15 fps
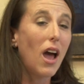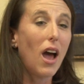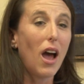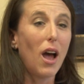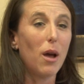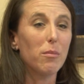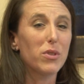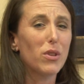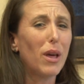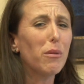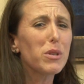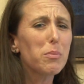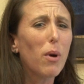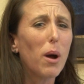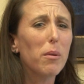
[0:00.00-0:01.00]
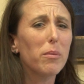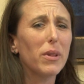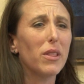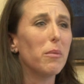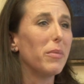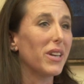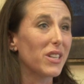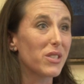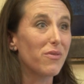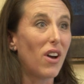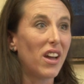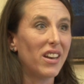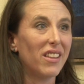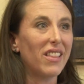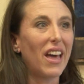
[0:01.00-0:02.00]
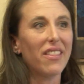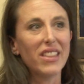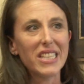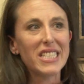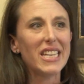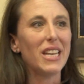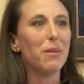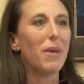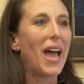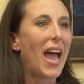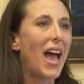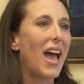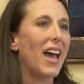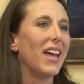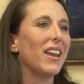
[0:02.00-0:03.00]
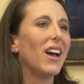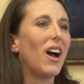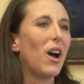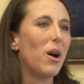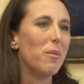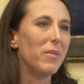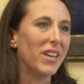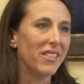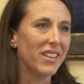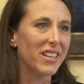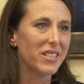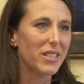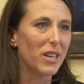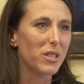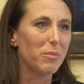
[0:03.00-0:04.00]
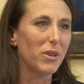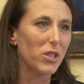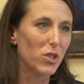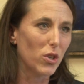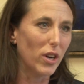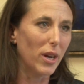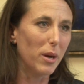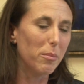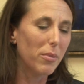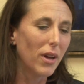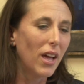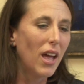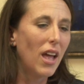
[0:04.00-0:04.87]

Um, so that was probably the biggest finding that the team had um, in the assessment trip.